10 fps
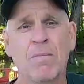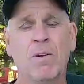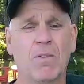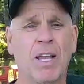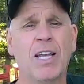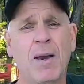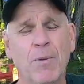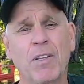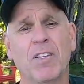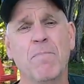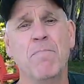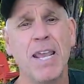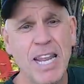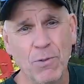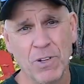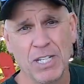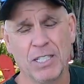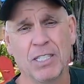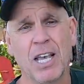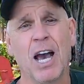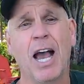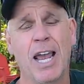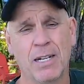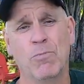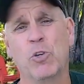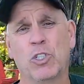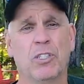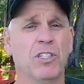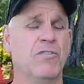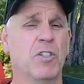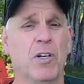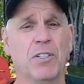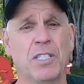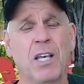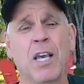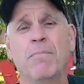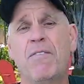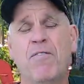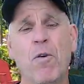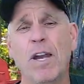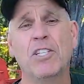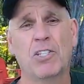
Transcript: But a couple of the main reasons I had emotional difficulties, before I